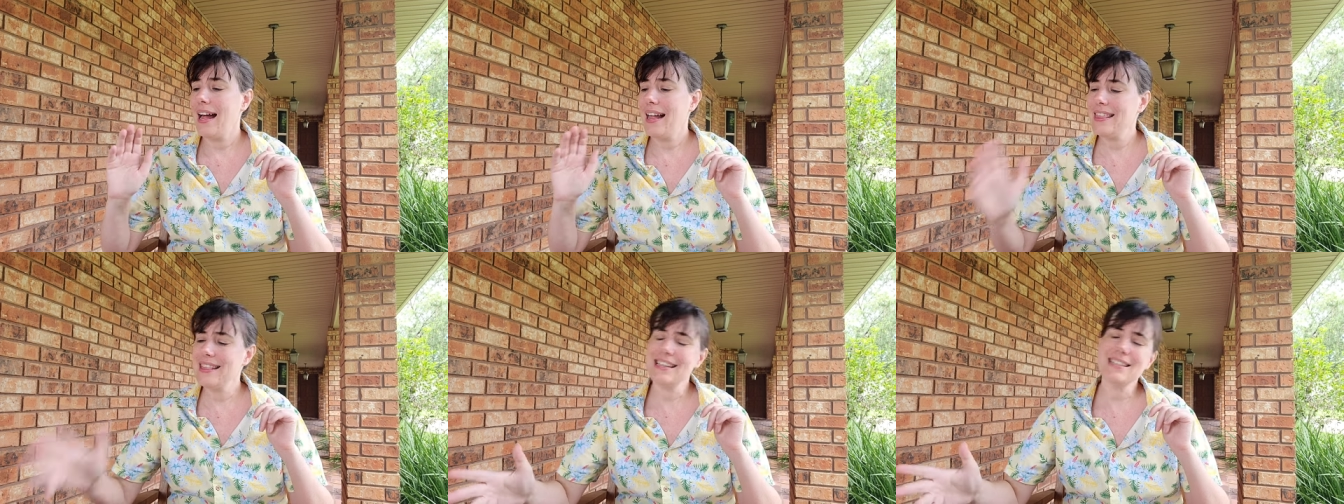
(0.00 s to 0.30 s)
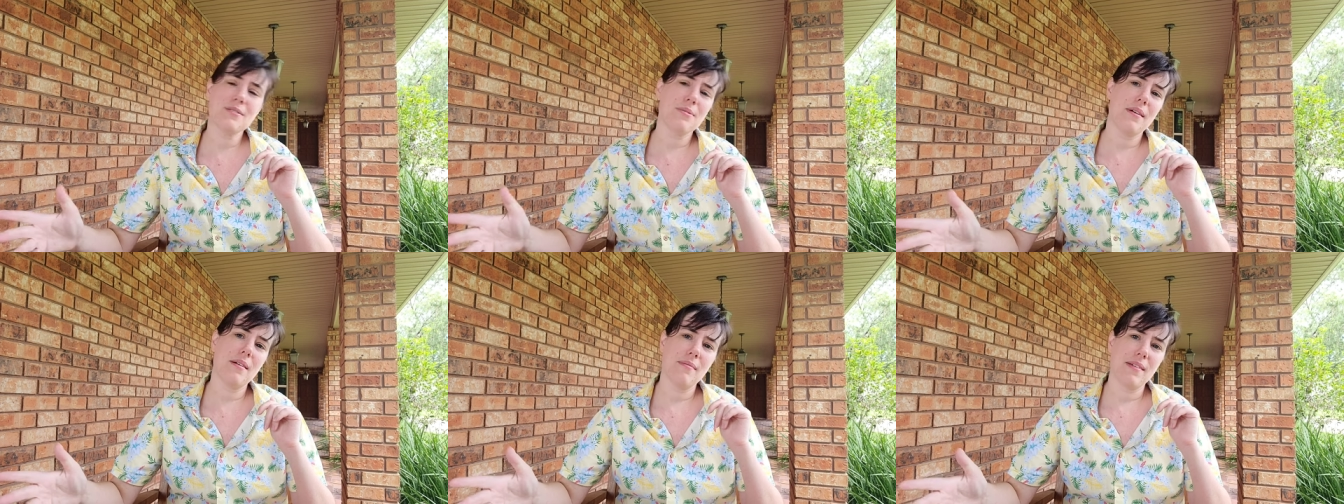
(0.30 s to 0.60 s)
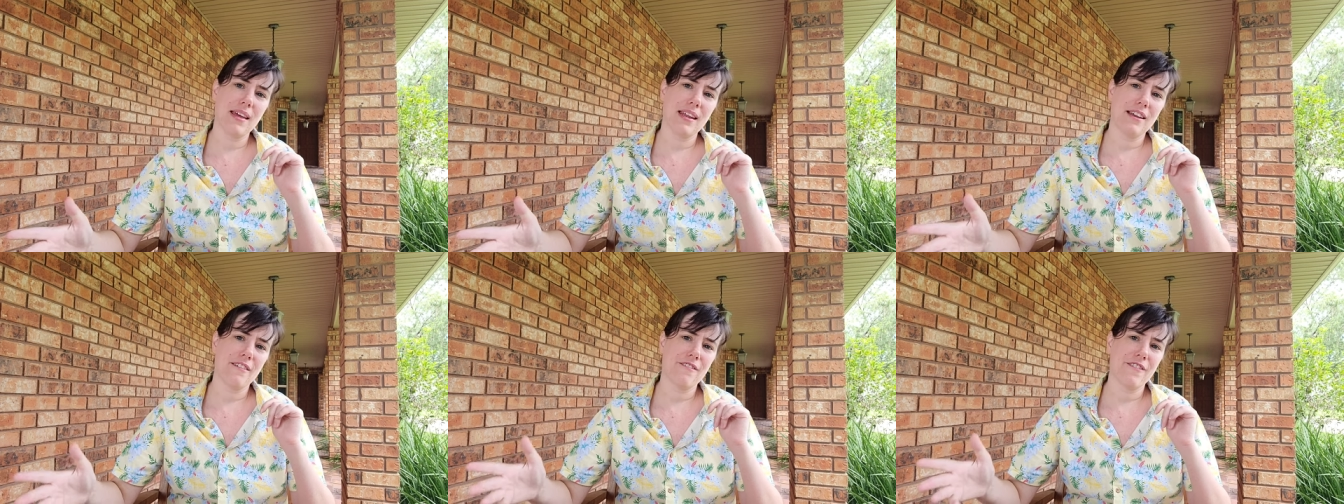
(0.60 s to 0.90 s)
And that's what
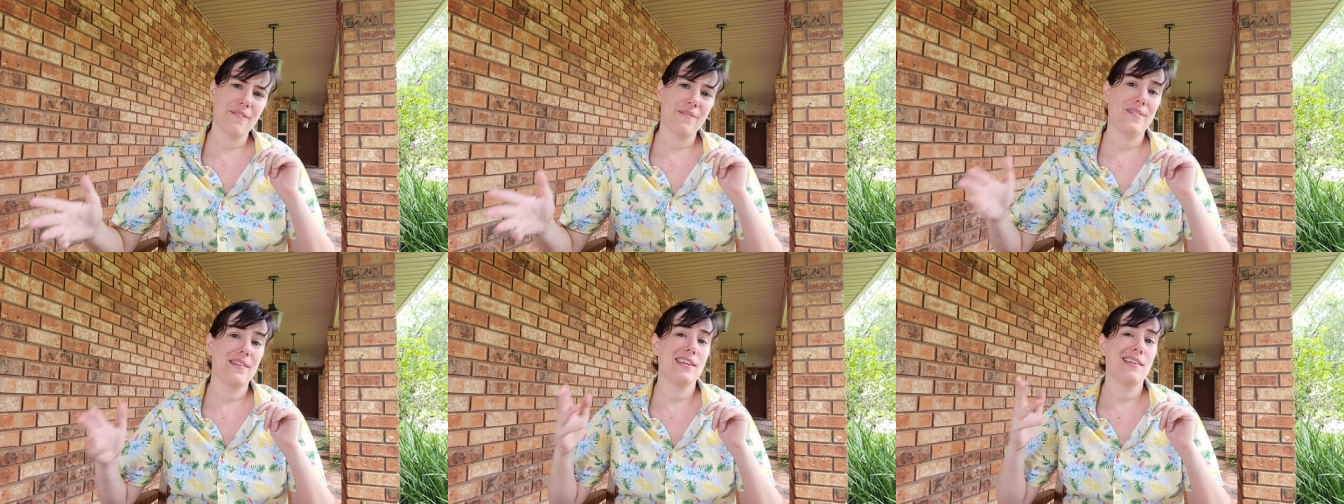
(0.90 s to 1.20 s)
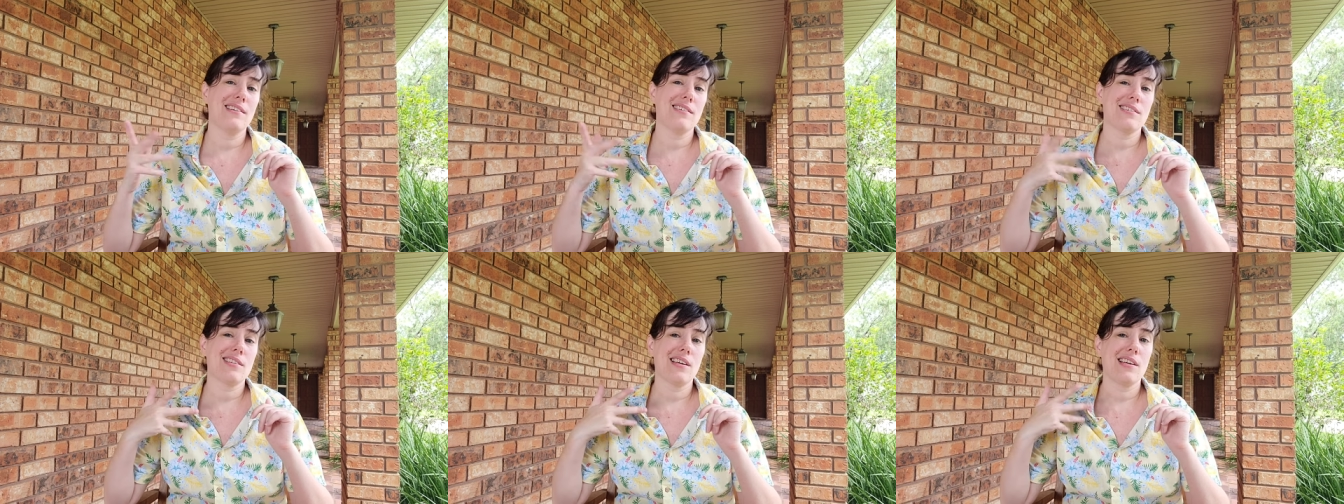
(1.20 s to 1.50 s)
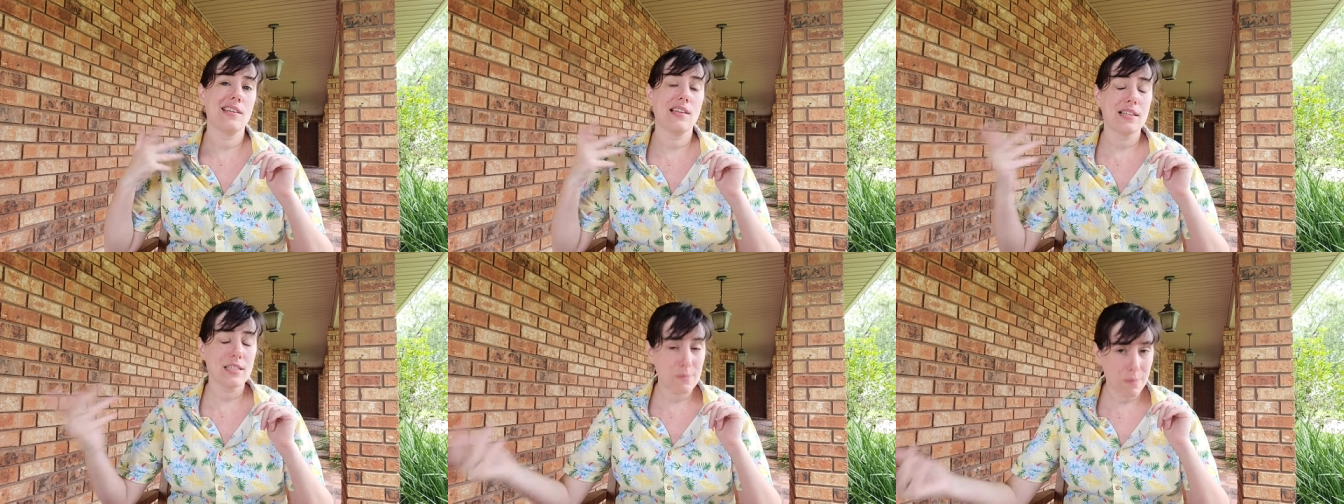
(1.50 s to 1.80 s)
I'm getting from these,
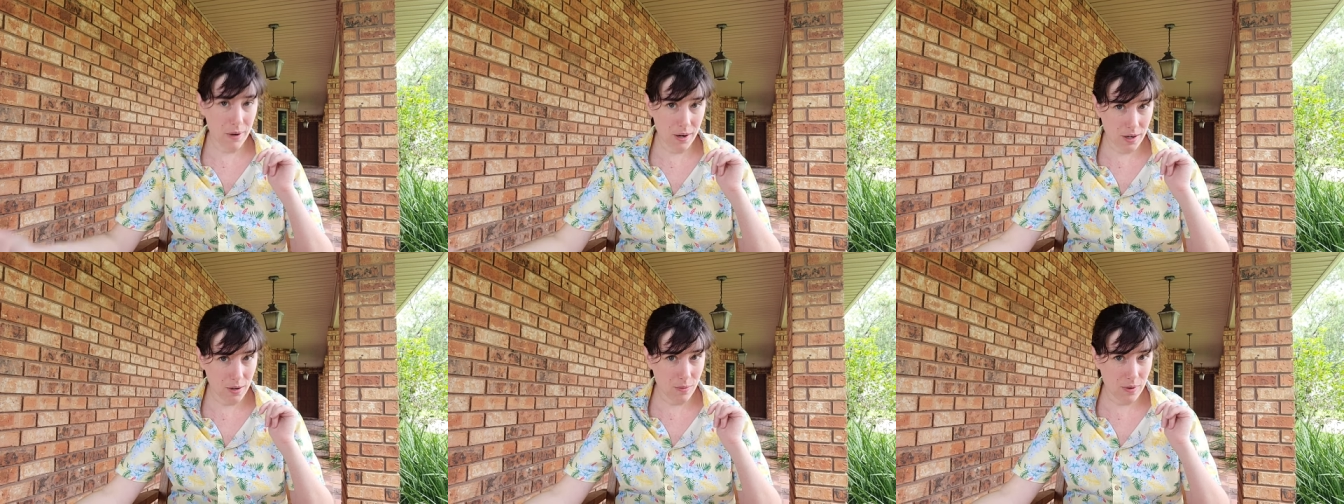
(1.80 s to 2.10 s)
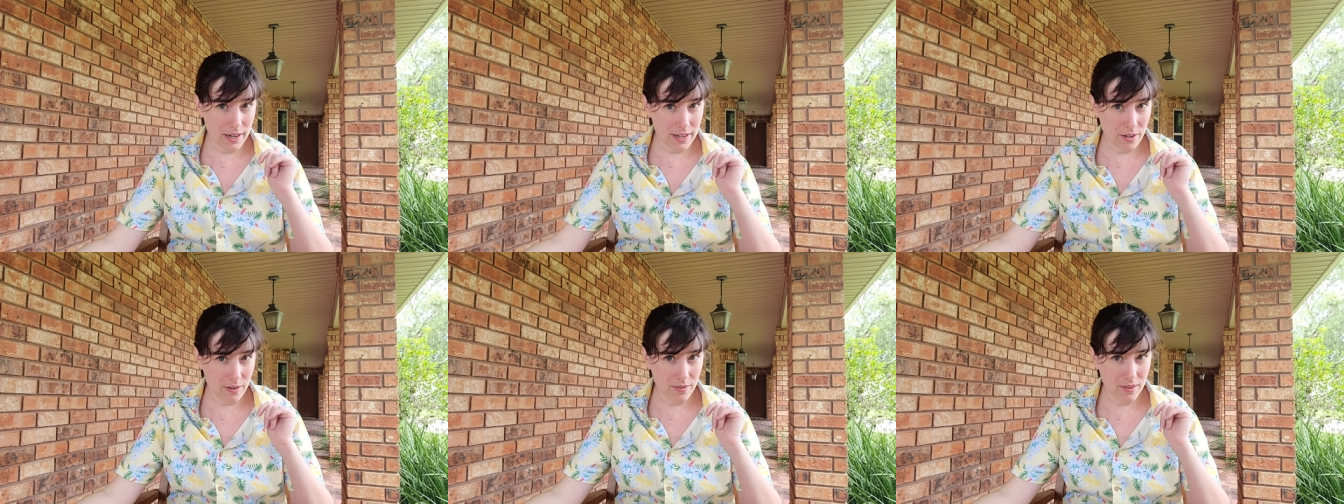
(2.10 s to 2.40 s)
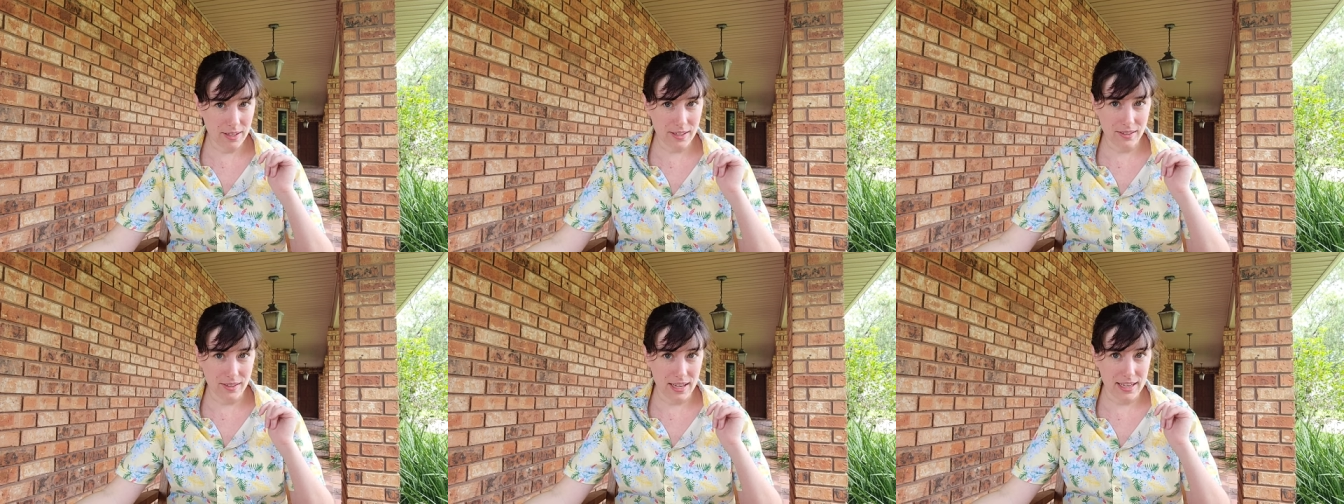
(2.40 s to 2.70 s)
and that's part of why I
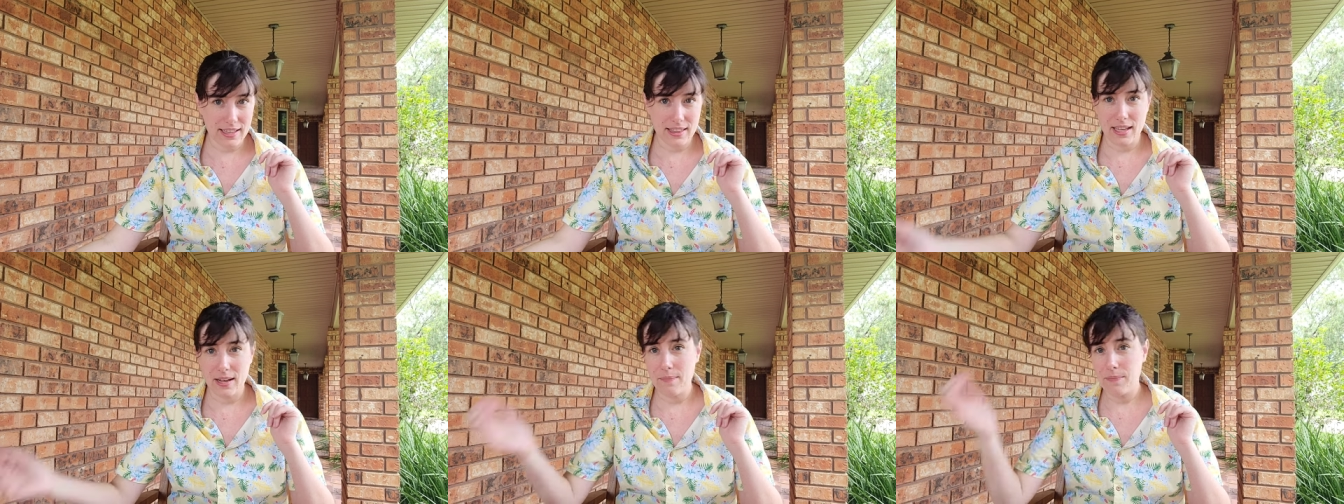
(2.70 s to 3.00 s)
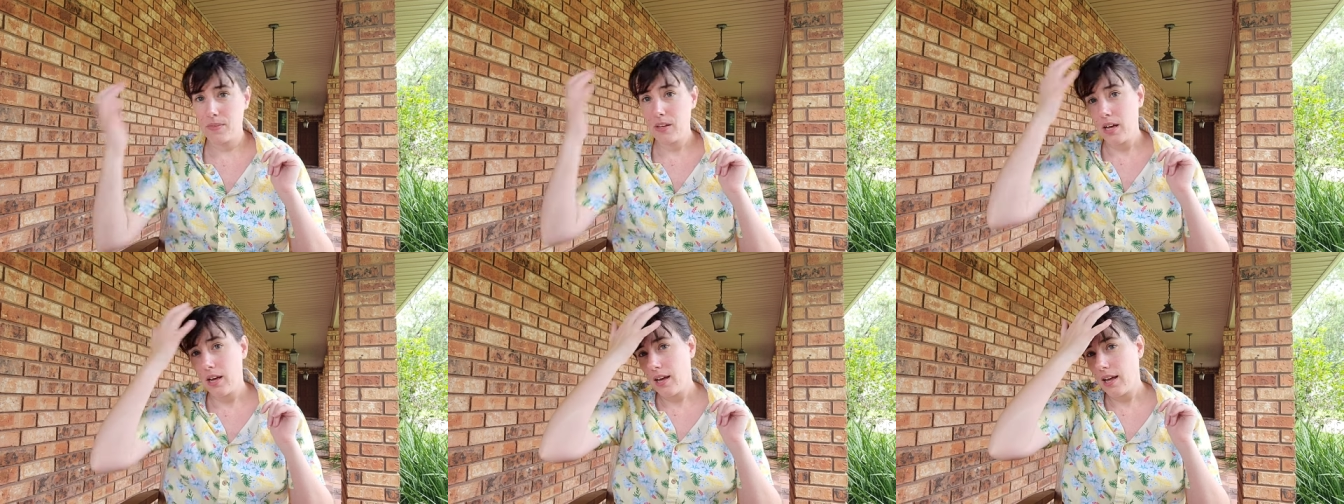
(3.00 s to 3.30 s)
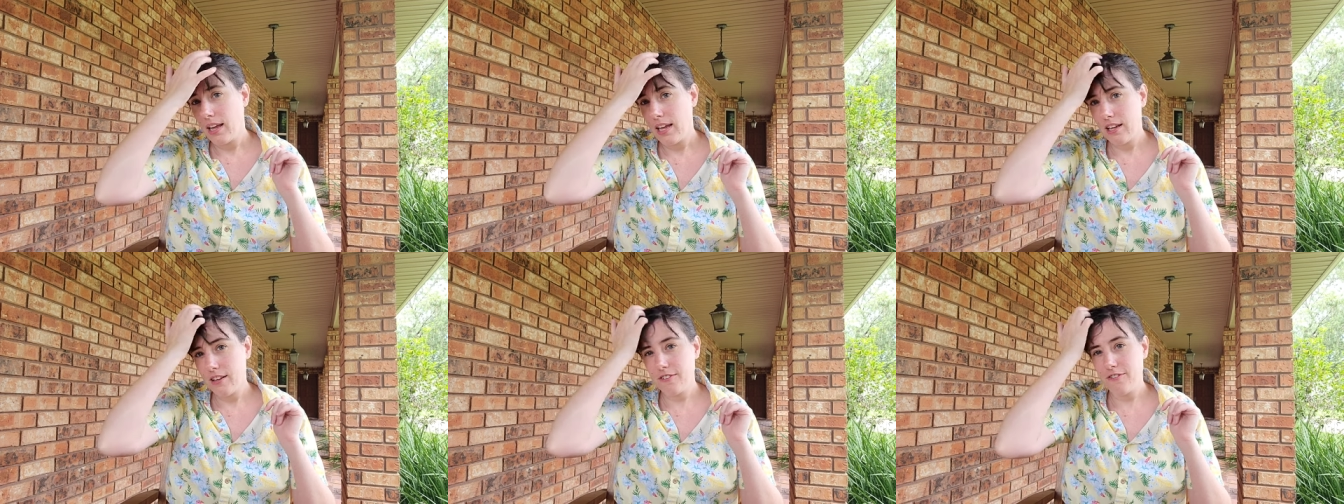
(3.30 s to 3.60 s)
don't really like them.
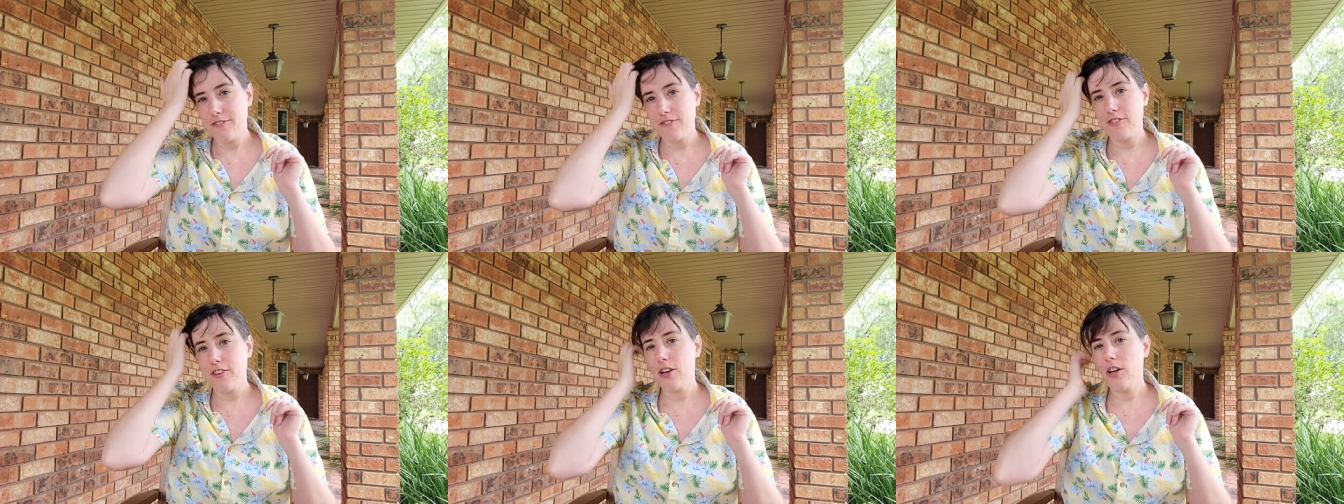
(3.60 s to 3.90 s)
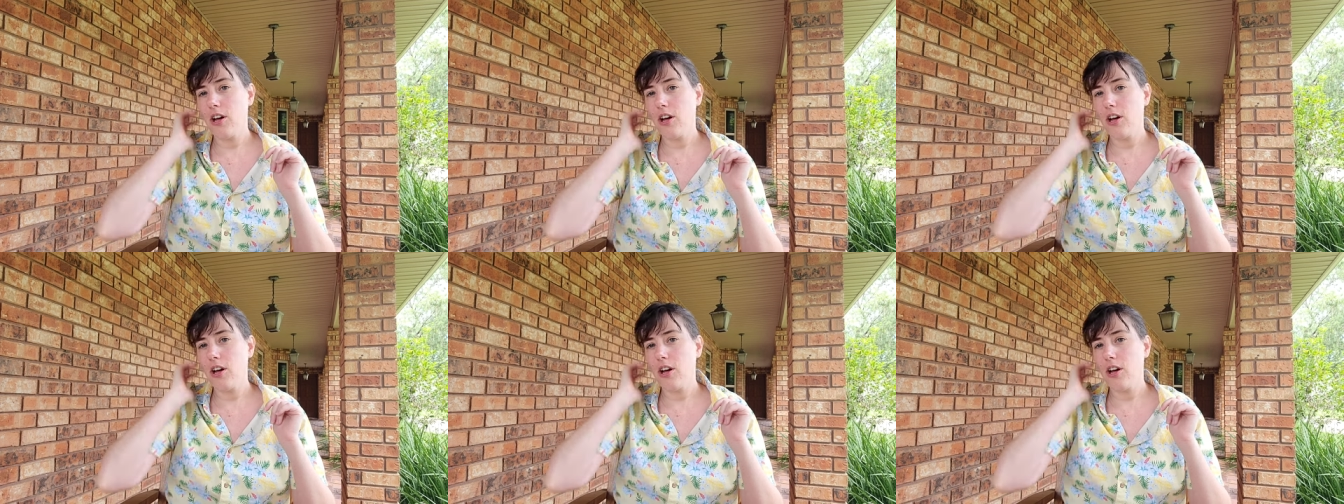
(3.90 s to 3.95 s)
If